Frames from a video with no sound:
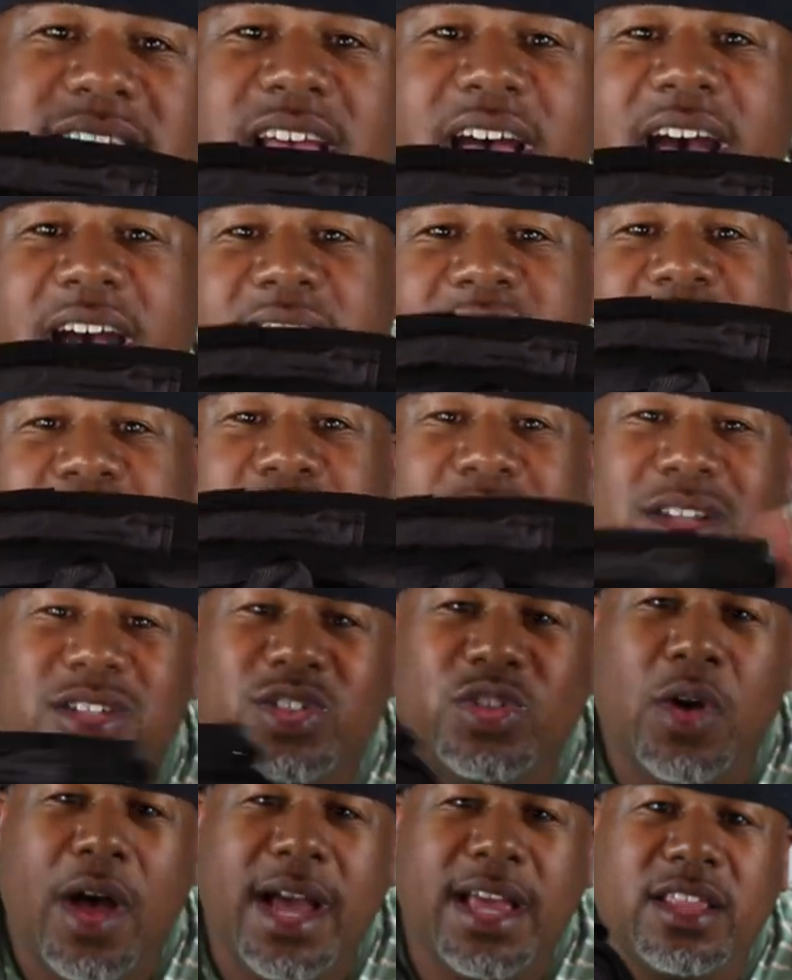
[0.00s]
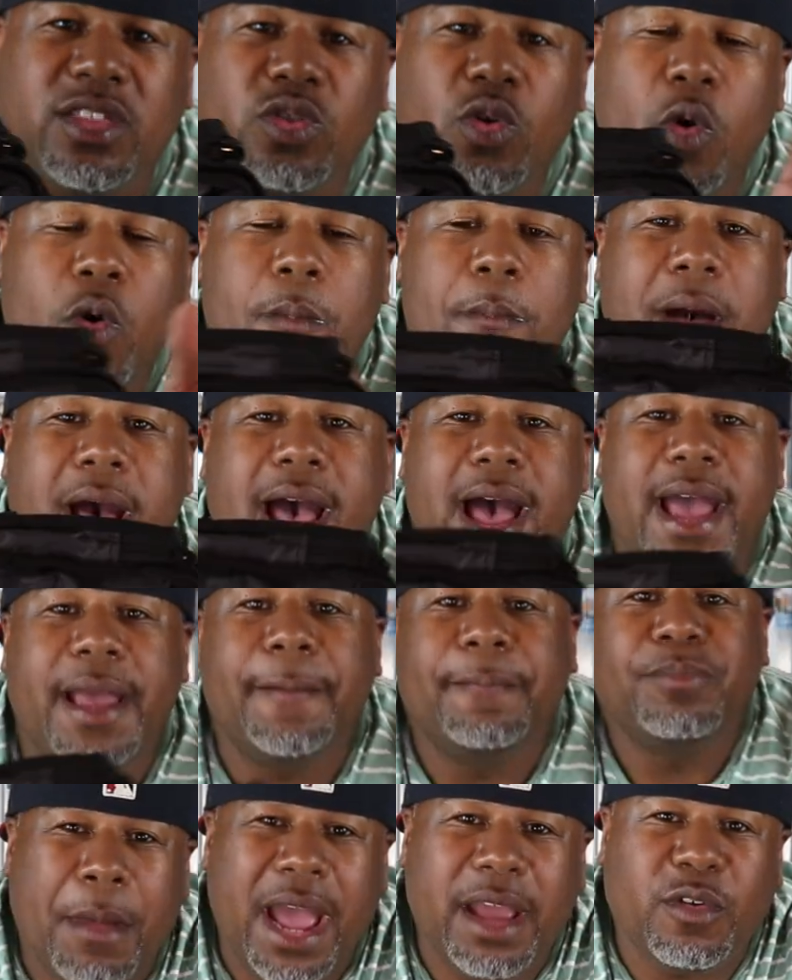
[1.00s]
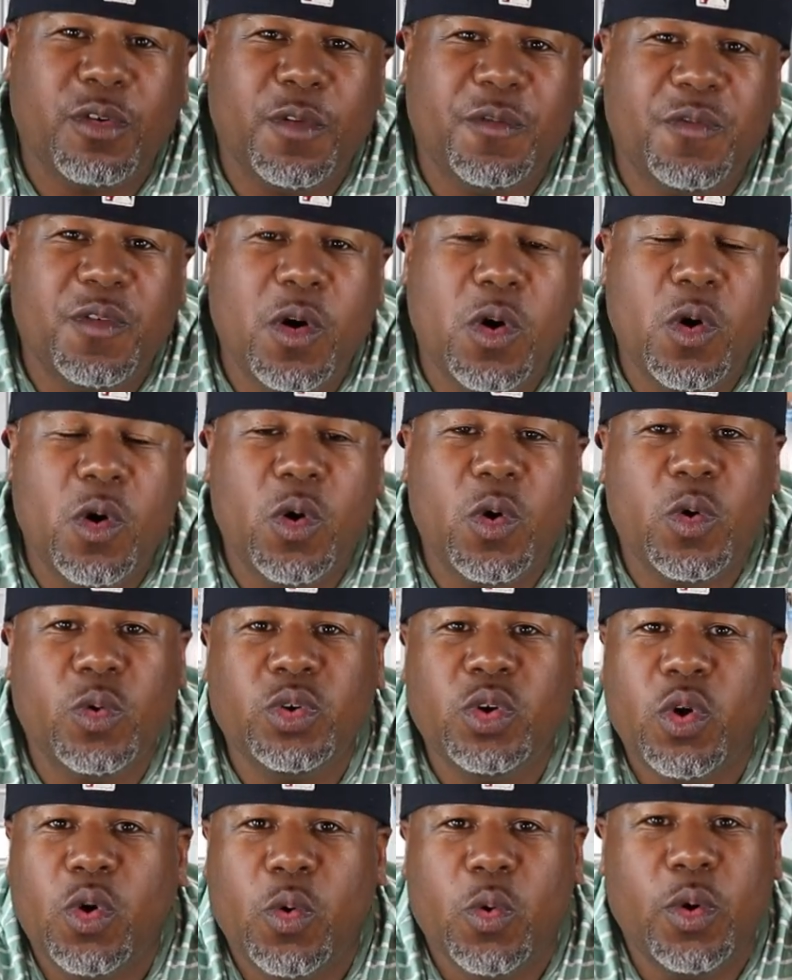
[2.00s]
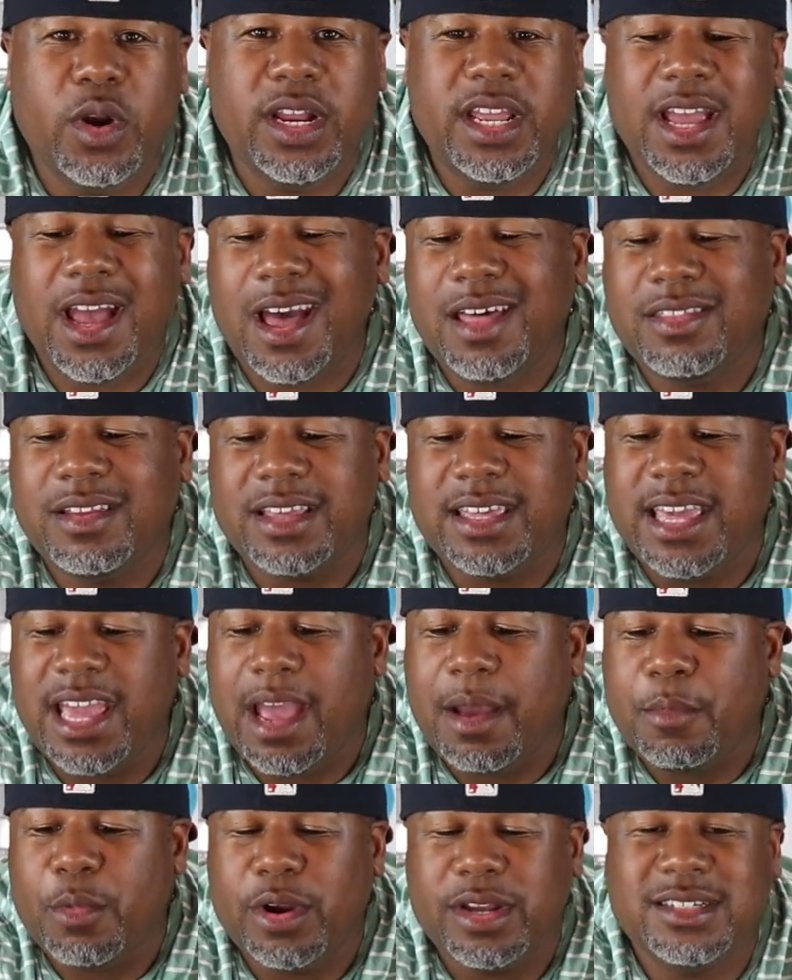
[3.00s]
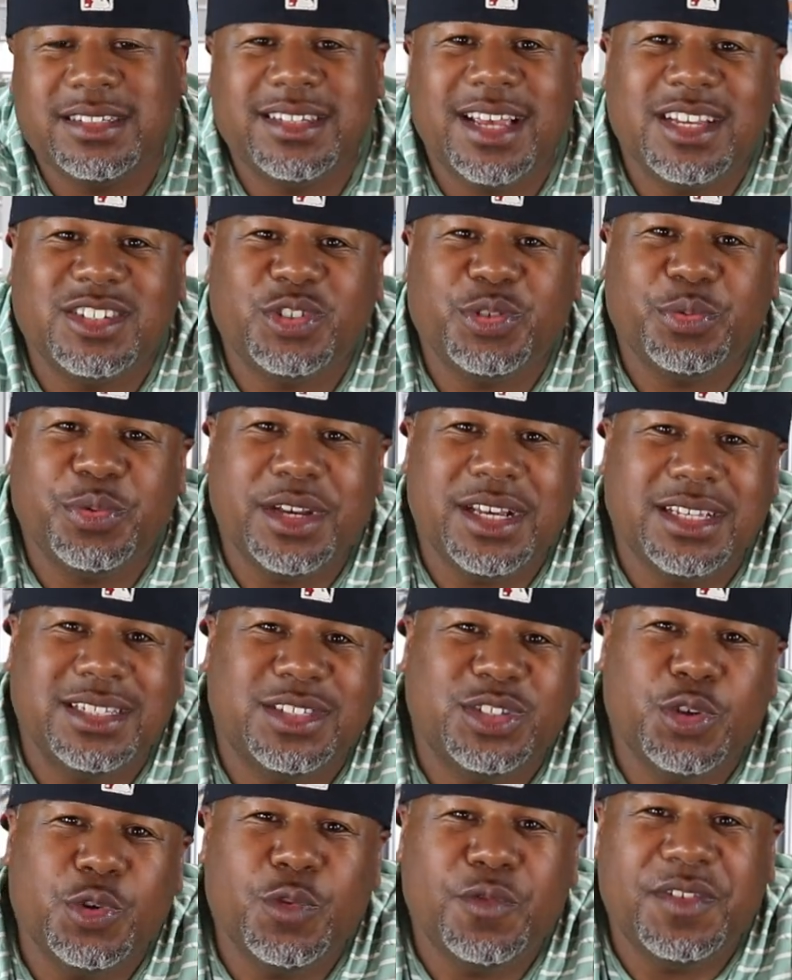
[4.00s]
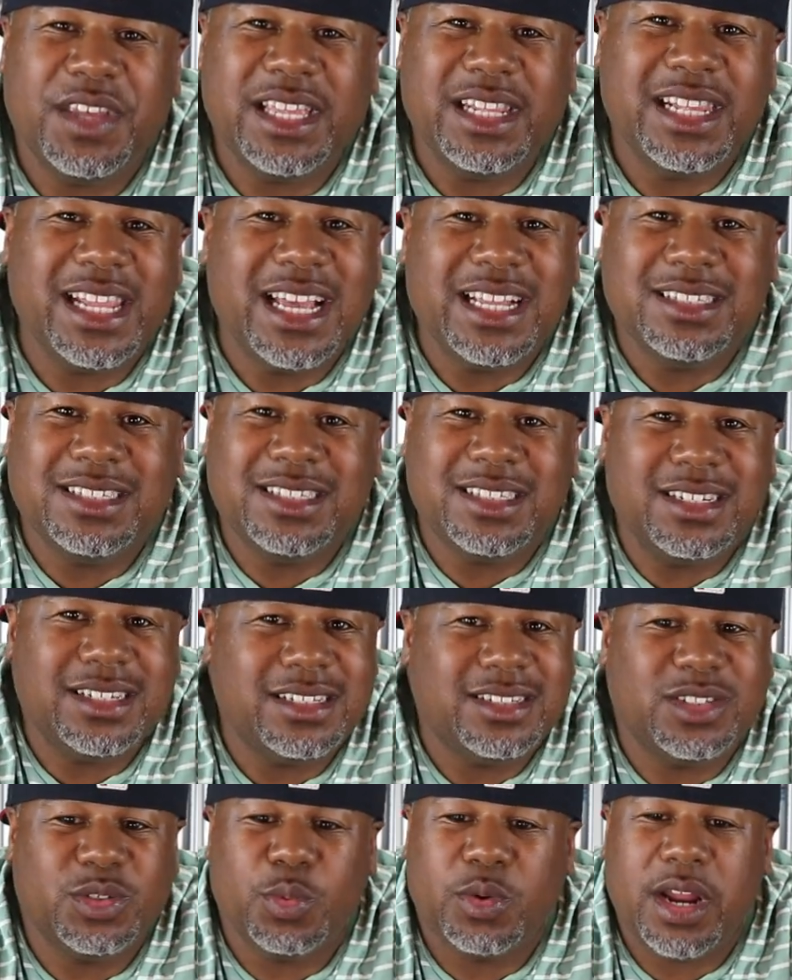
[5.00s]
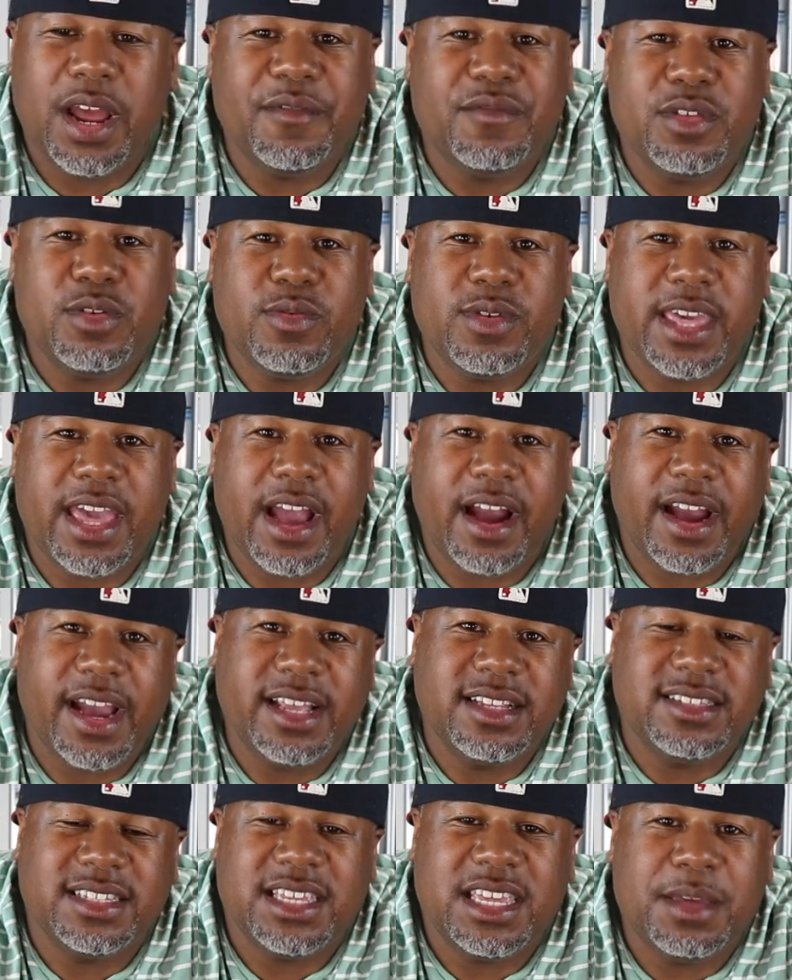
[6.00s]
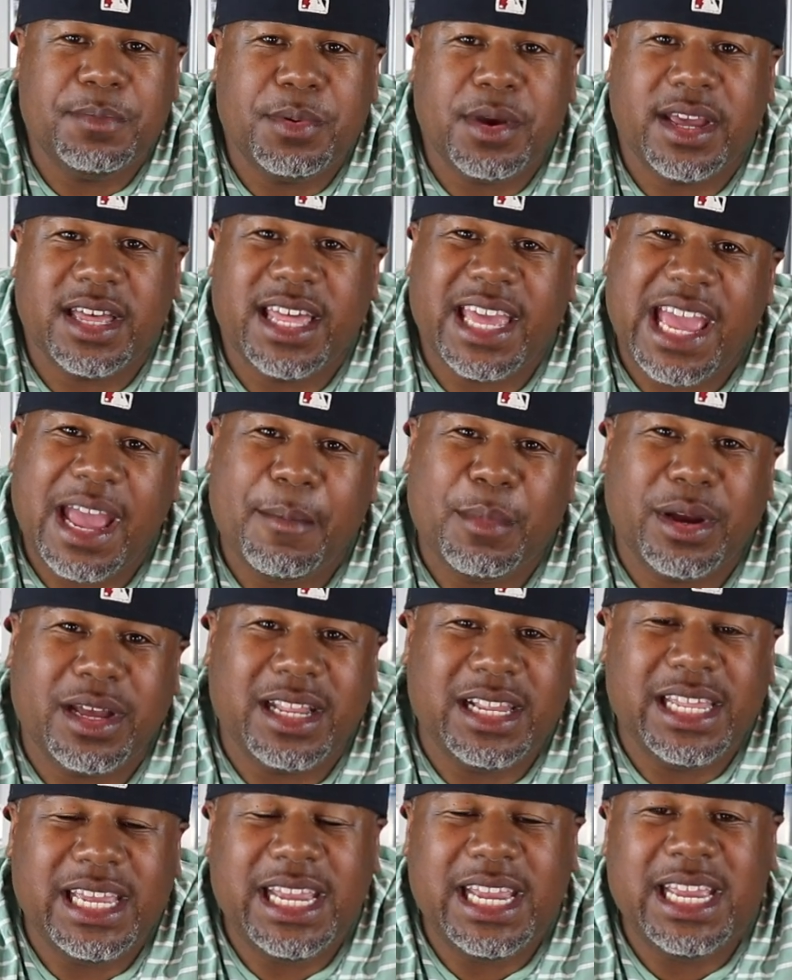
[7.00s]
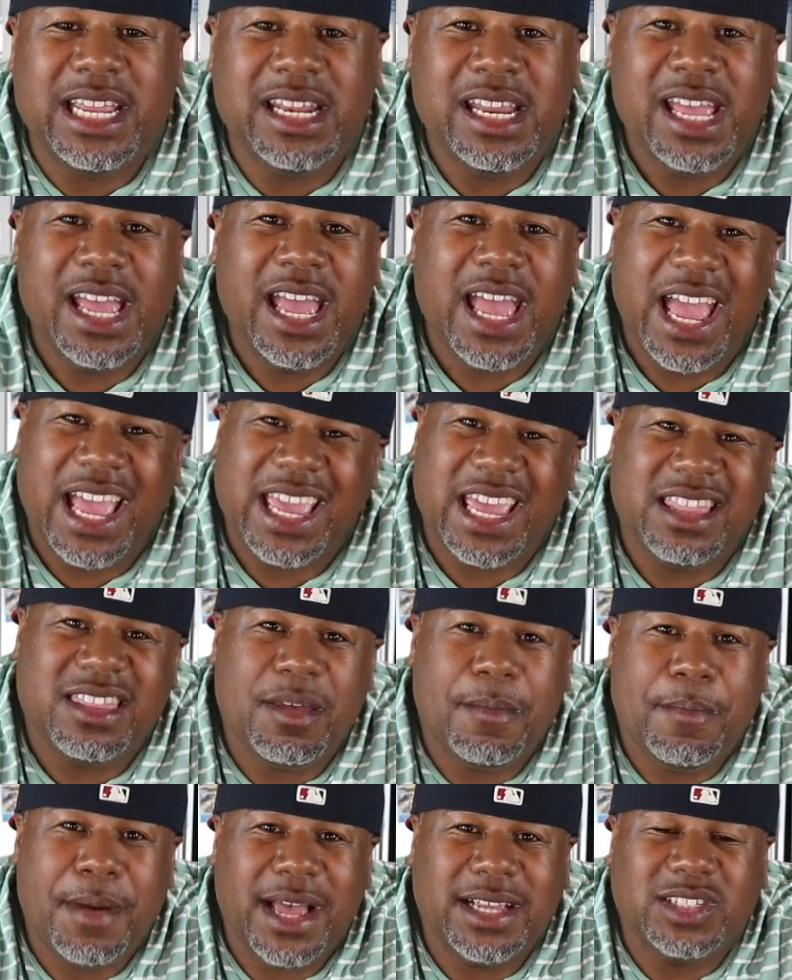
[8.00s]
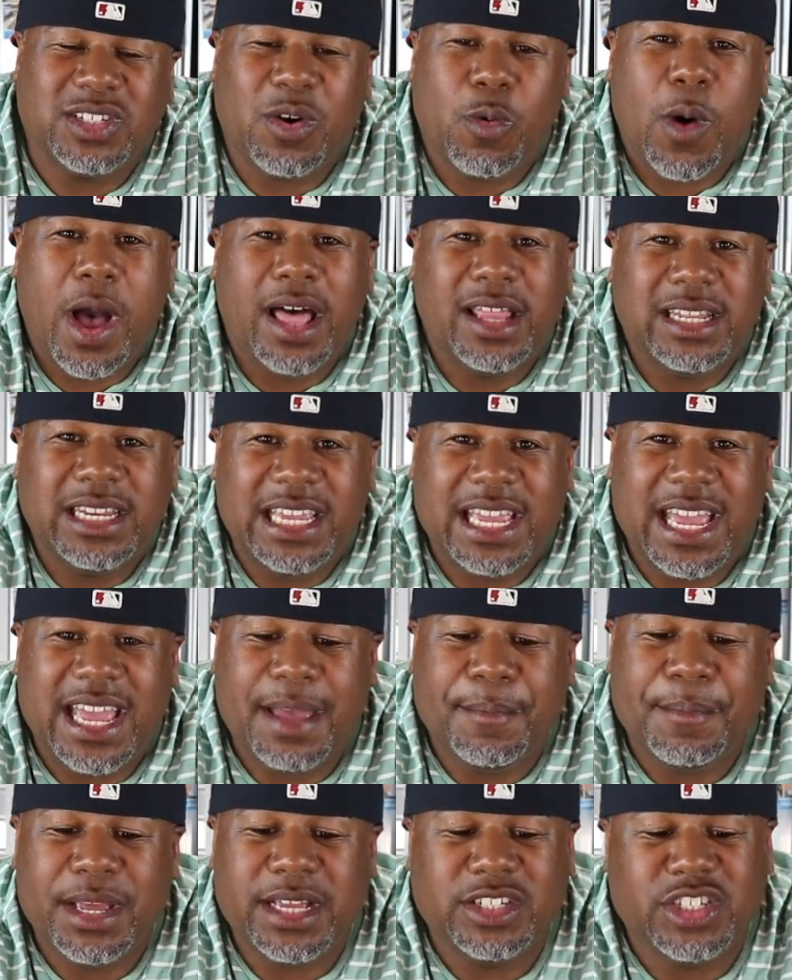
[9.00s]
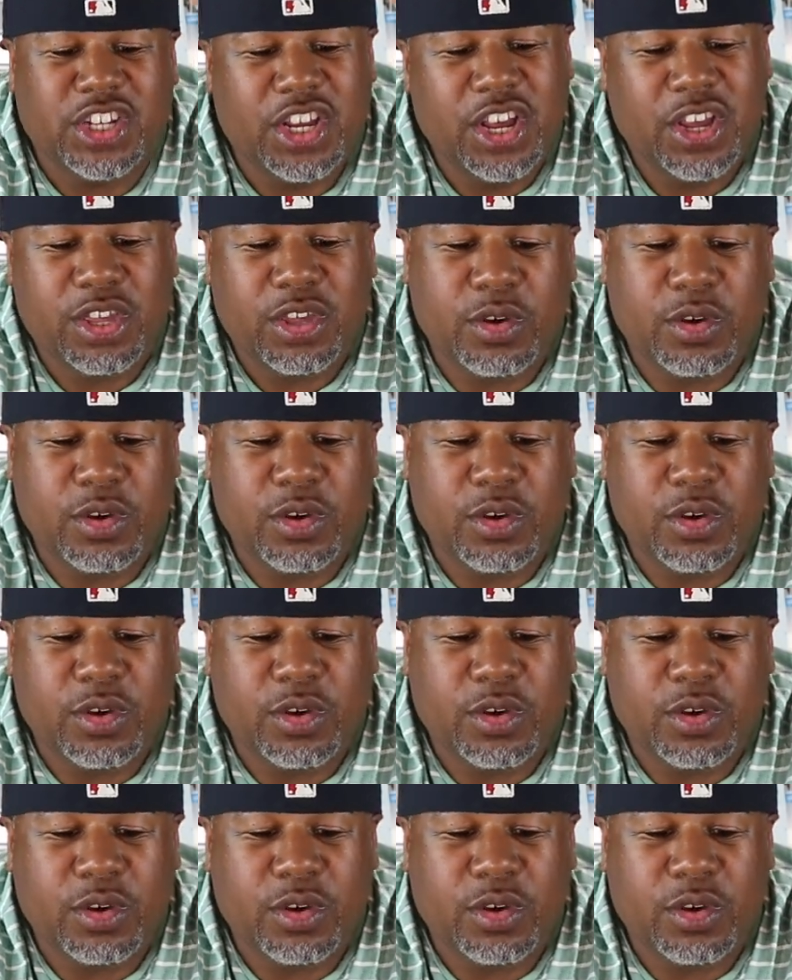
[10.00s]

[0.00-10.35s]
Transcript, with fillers: side. So I could throw my microphone or any other camera accessories, U V lenses, whatever you carry to keep your camera clean and get the best quality image.